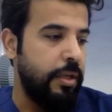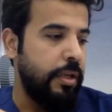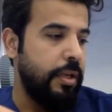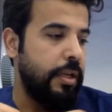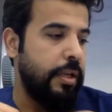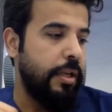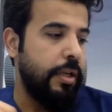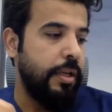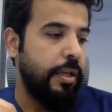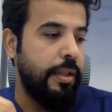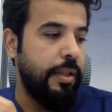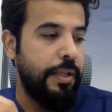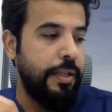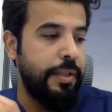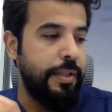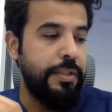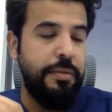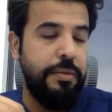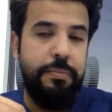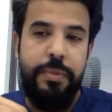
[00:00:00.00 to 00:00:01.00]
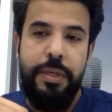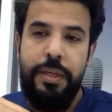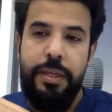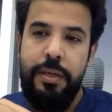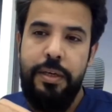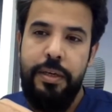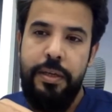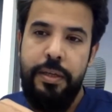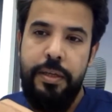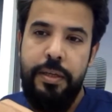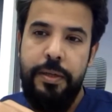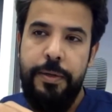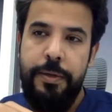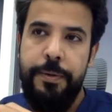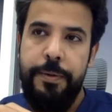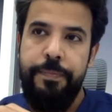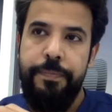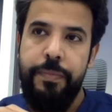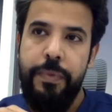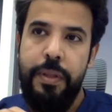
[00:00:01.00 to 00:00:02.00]
That doesn't mean
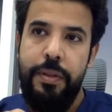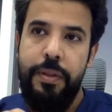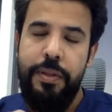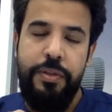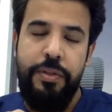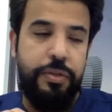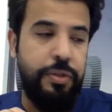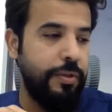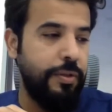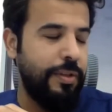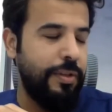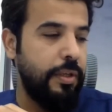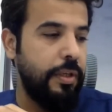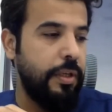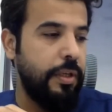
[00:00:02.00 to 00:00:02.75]
this should